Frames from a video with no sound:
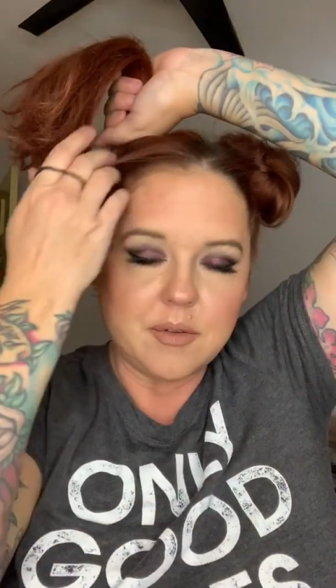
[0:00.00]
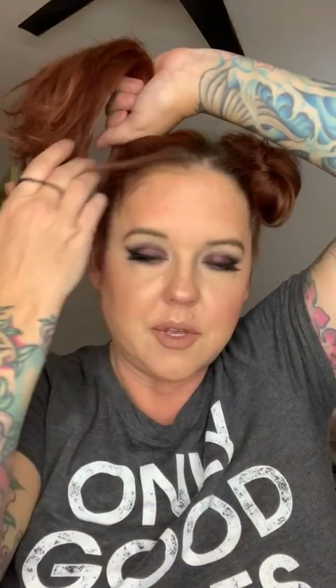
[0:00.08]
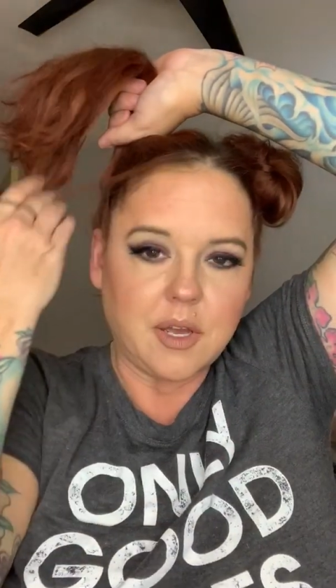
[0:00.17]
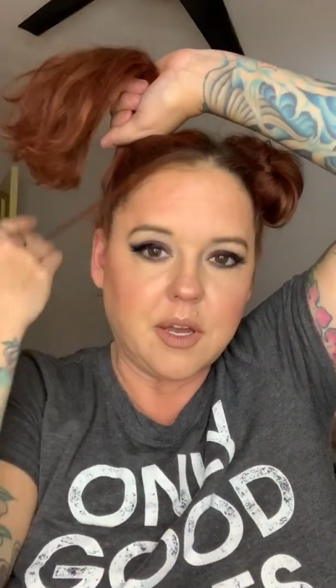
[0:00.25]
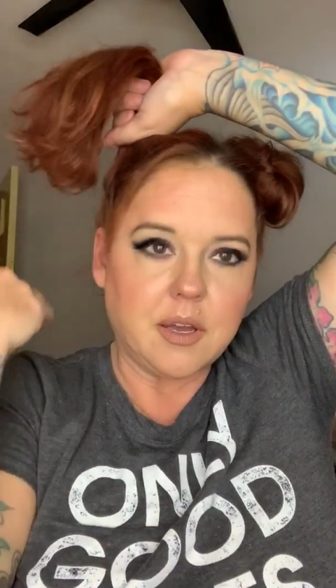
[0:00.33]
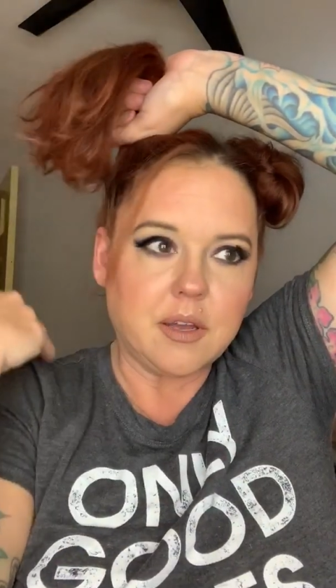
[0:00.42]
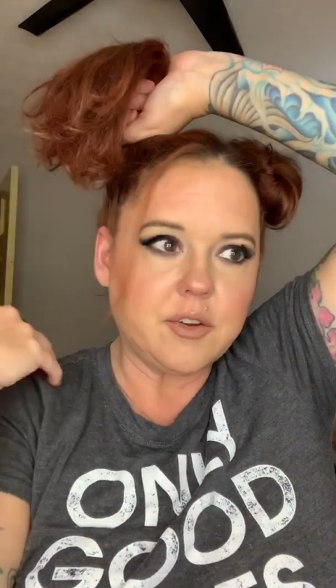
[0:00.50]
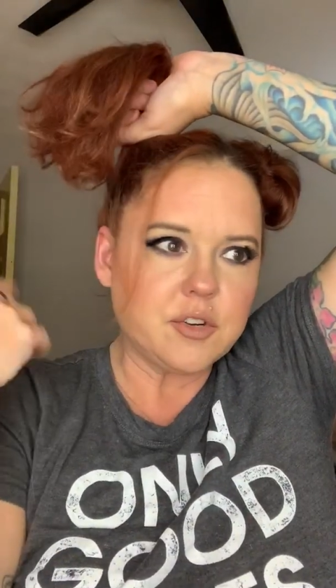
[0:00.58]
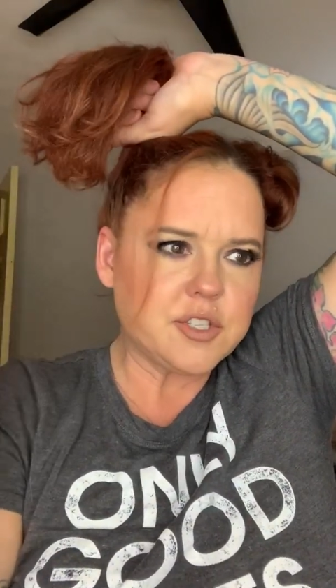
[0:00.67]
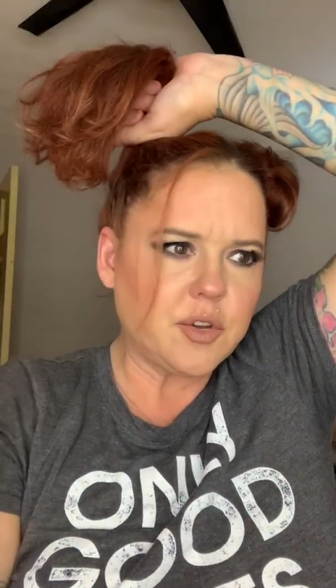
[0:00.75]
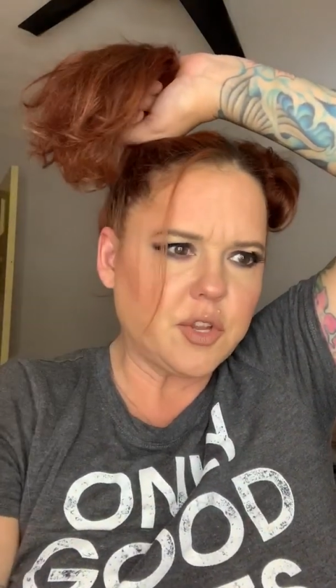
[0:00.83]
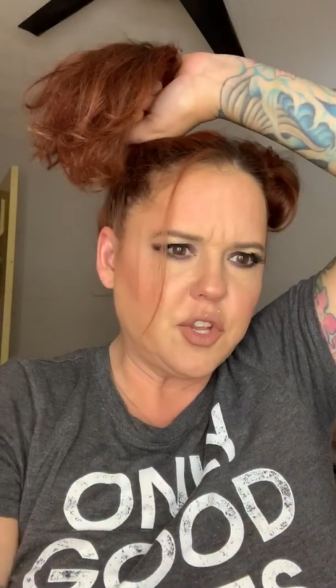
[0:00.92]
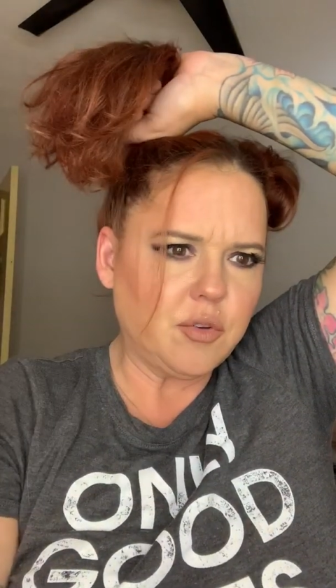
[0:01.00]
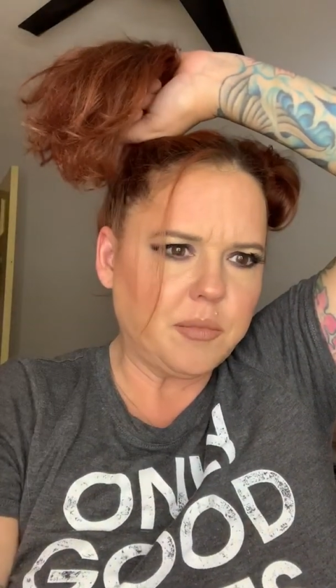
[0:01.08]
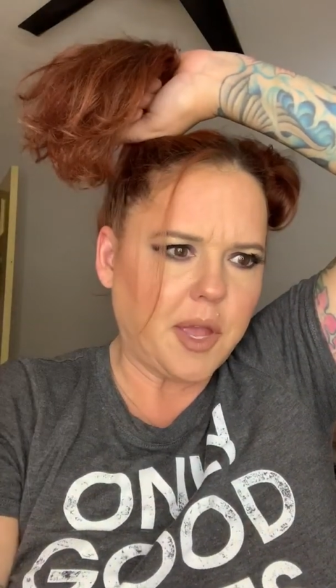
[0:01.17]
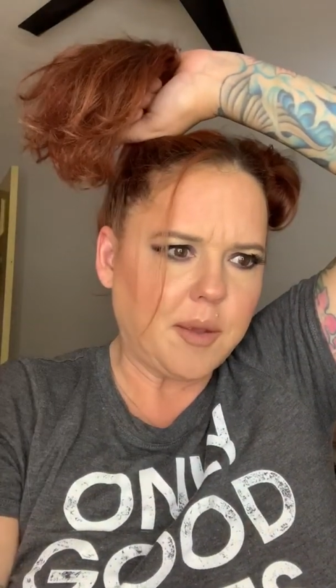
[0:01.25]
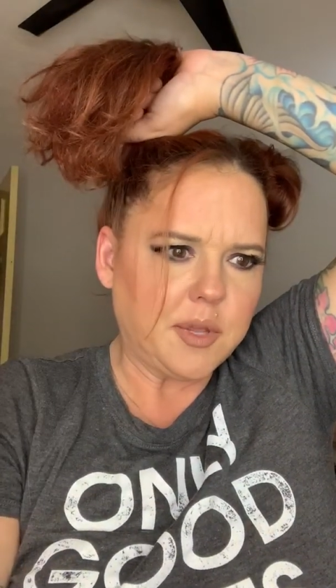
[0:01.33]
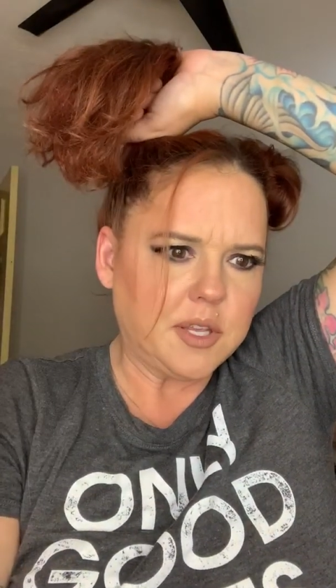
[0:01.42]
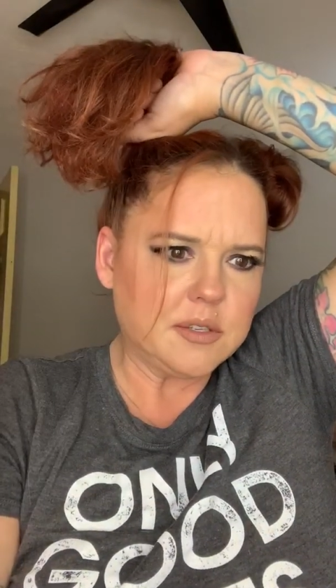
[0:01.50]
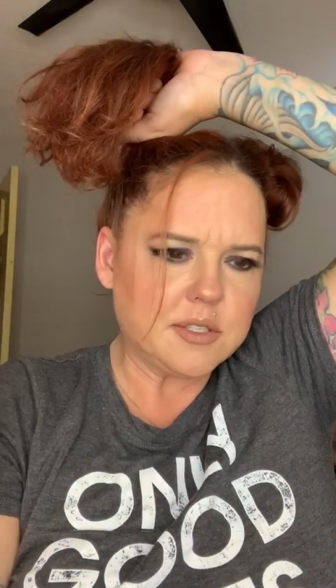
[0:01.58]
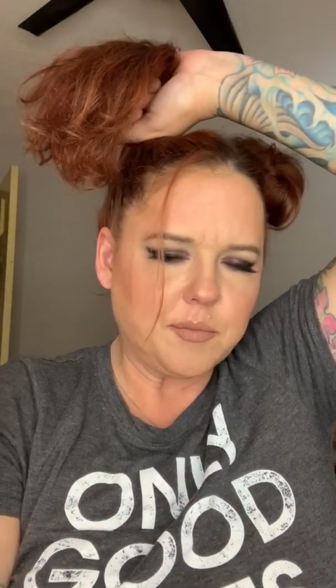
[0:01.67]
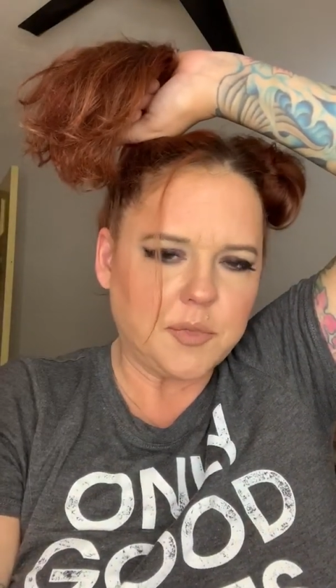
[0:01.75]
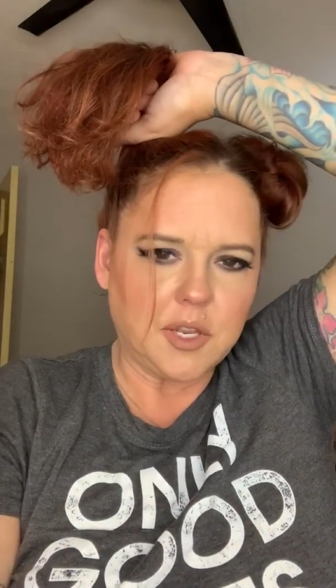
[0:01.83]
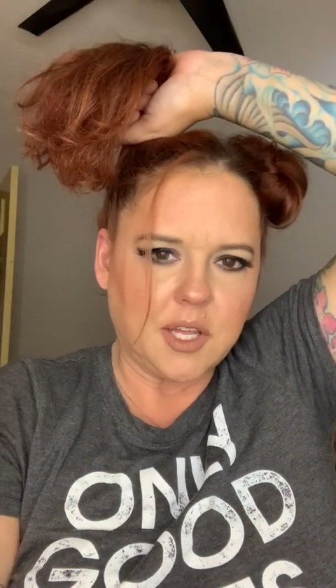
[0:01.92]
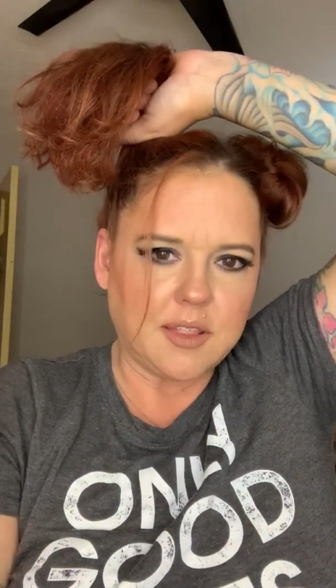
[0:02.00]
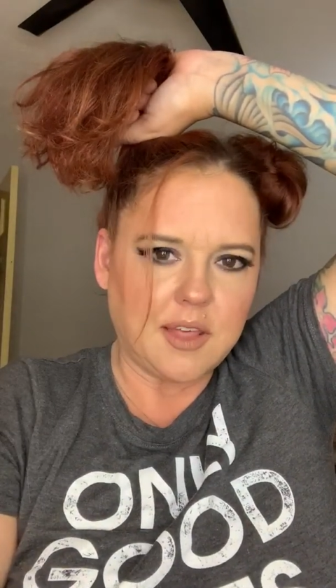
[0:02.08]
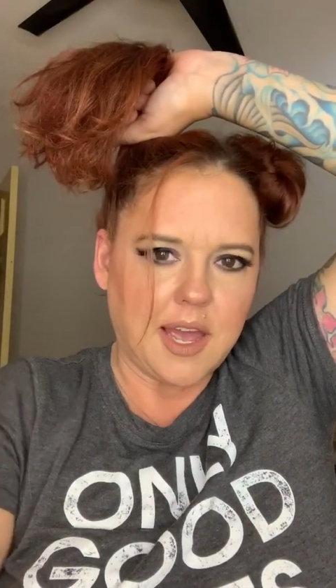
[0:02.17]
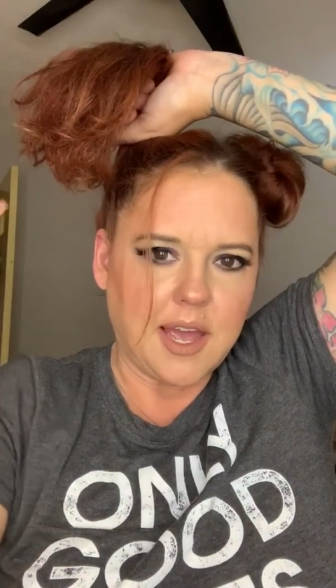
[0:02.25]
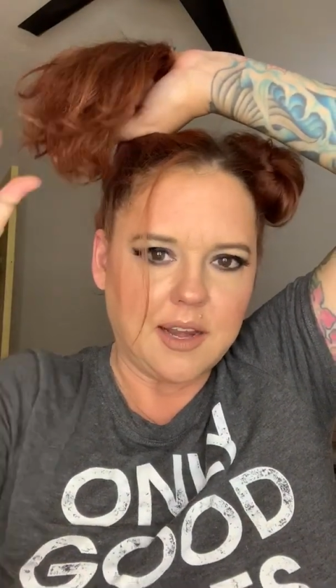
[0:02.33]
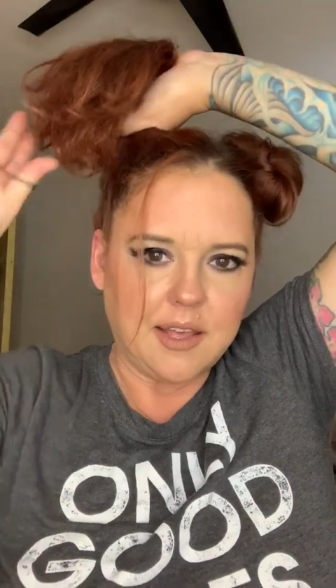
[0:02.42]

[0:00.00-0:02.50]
You're so cute, baby," something like that.